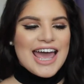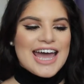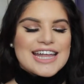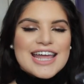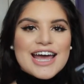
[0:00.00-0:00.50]

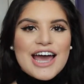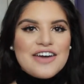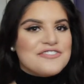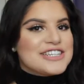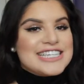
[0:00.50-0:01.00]
And
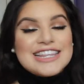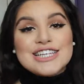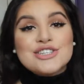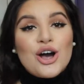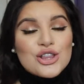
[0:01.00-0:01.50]
I've seen
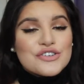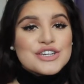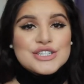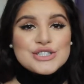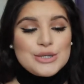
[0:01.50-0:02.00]
this all
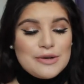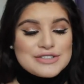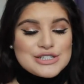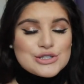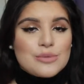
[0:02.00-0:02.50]
over YouTube.
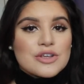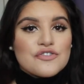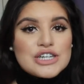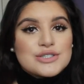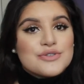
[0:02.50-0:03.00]
I've seen so many
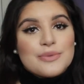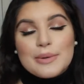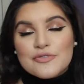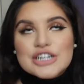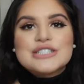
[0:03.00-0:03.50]
first
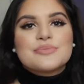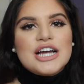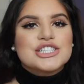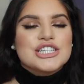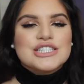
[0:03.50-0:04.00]

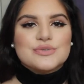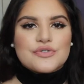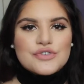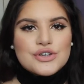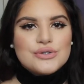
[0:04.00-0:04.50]
impressions,
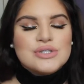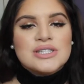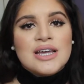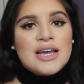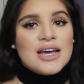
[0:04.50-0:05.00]
reviews,